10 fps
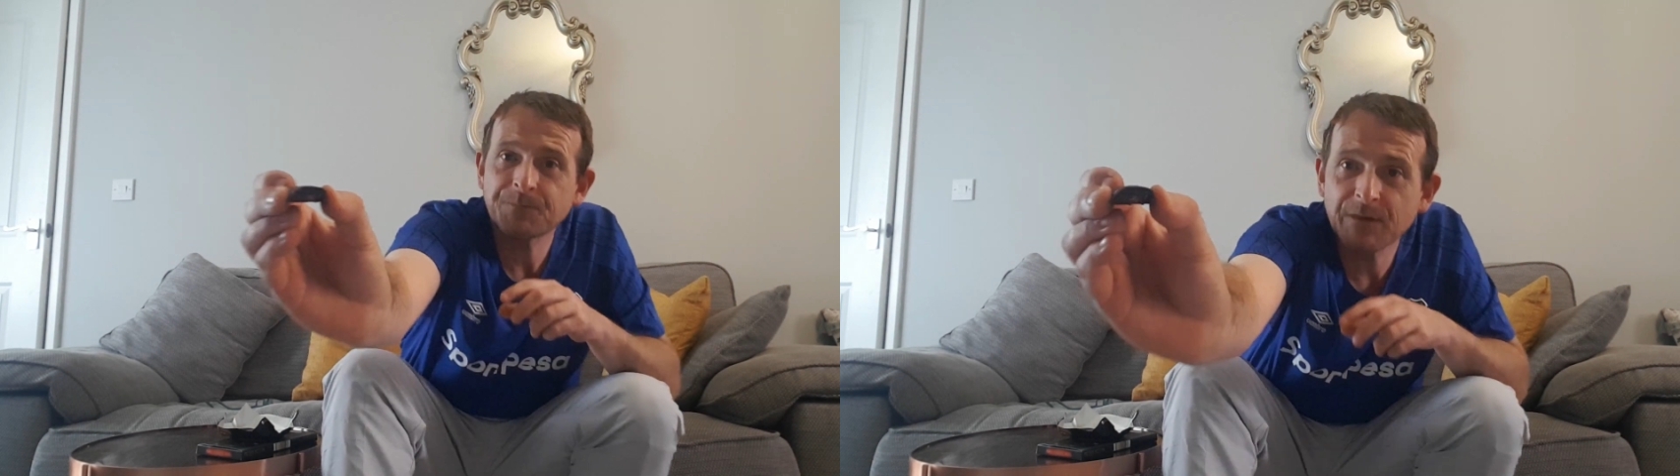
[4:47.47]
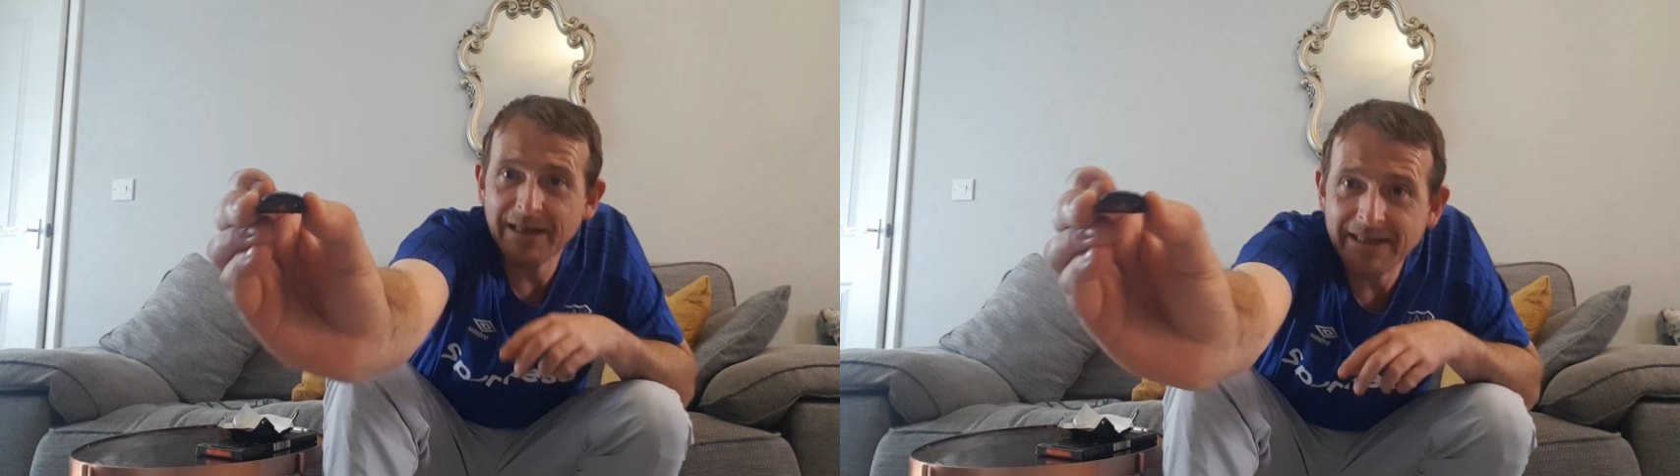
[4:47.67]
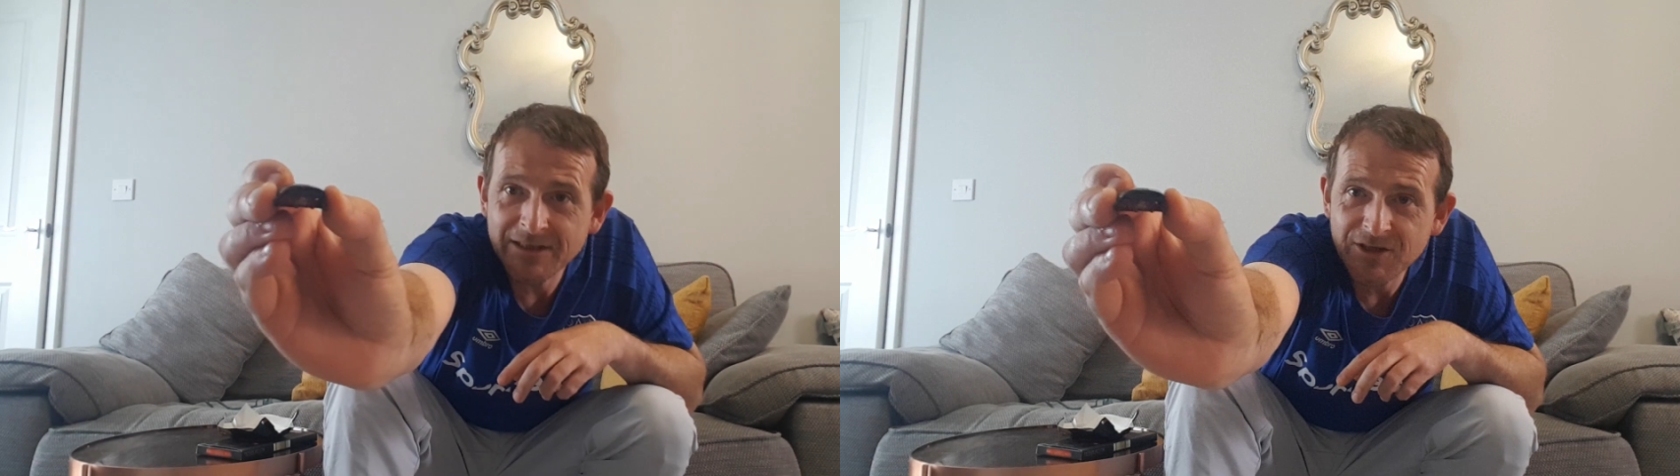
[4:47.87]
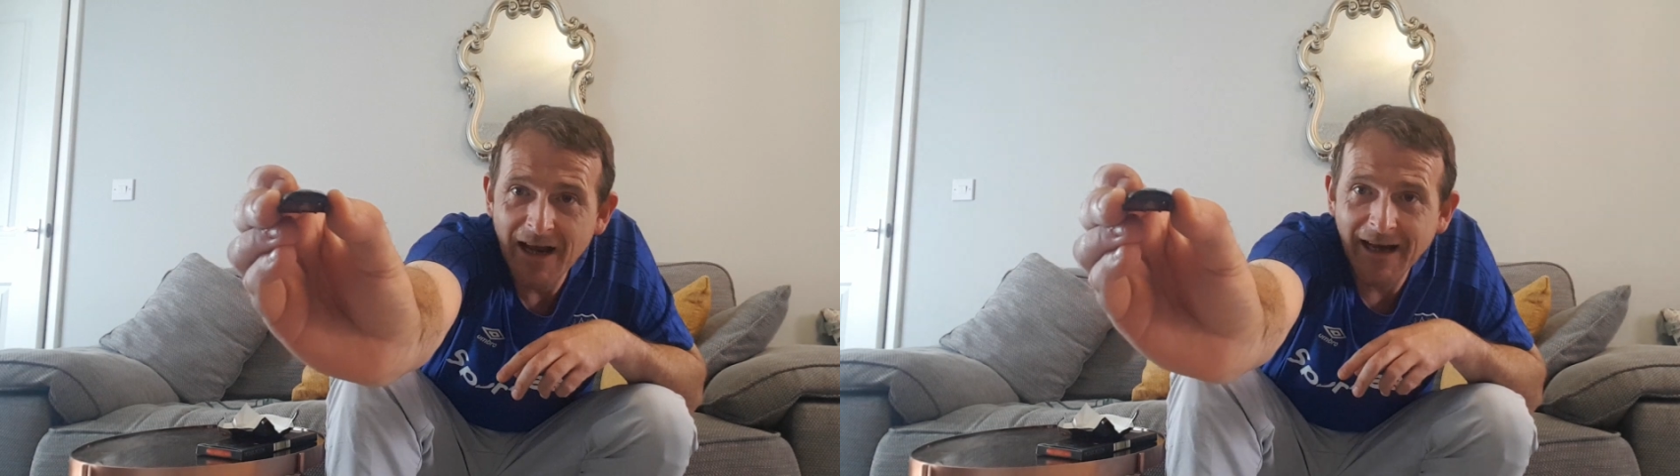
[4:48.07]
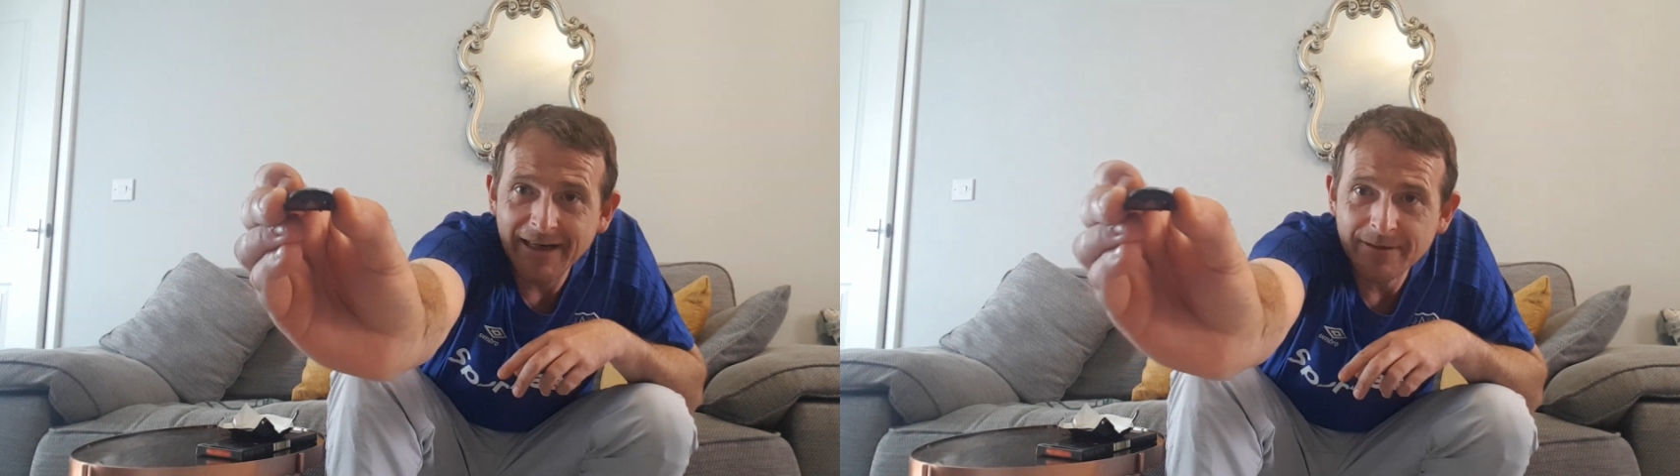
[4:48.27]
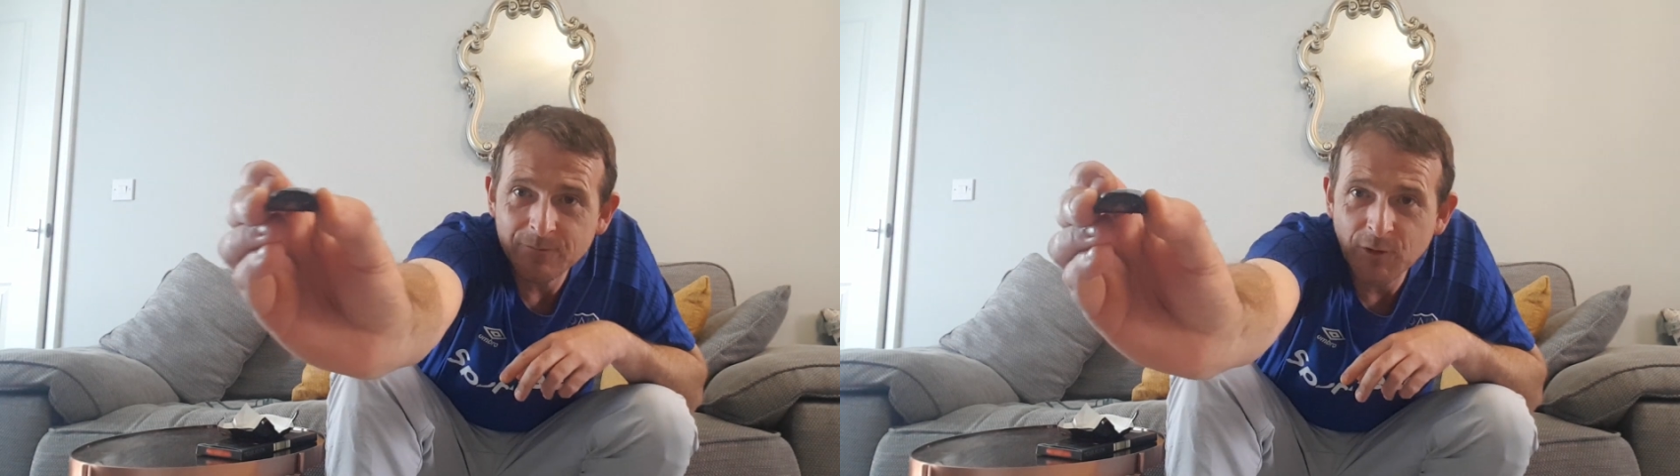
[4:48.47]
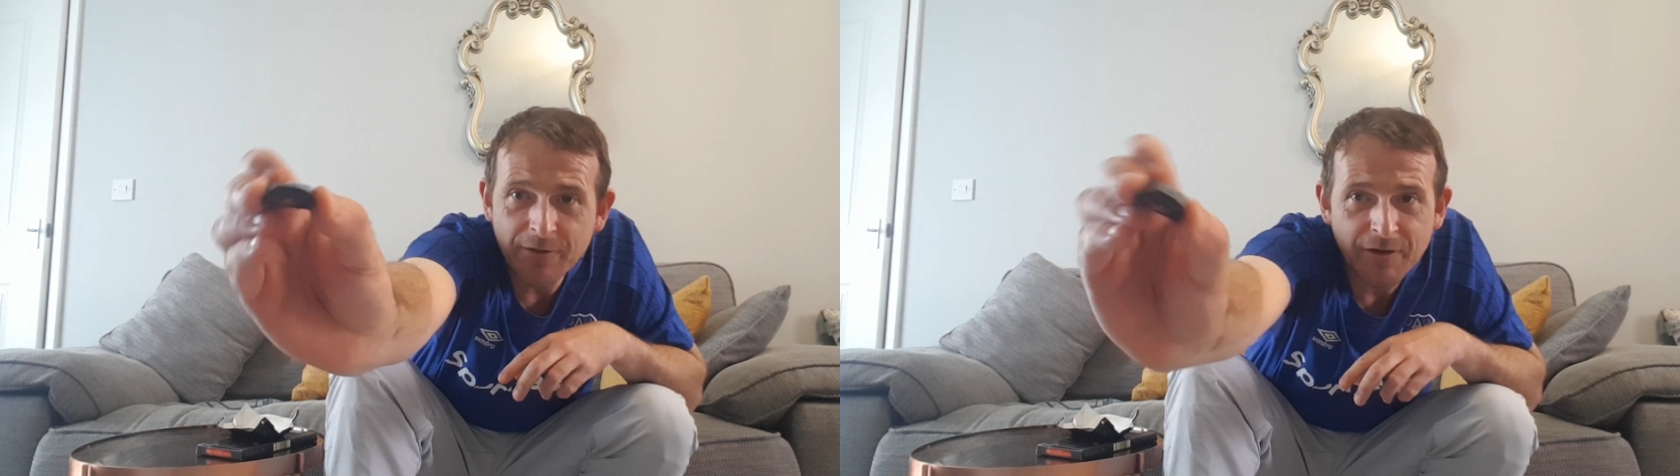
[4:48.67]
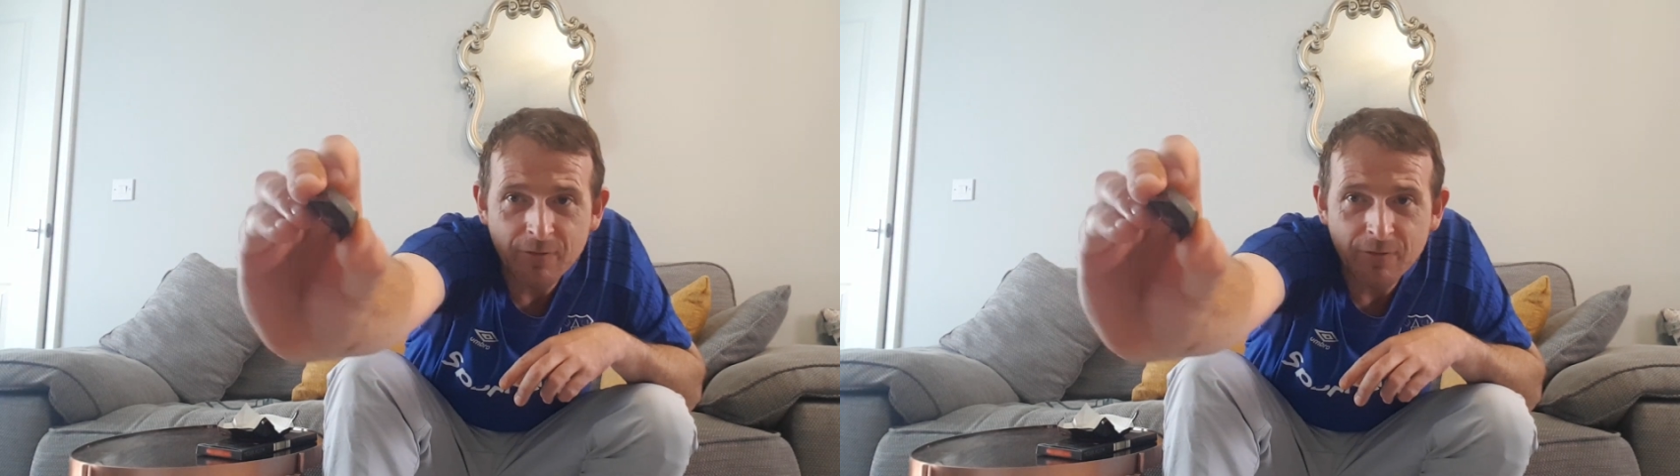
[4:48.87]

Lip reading: The inside, I don't know if you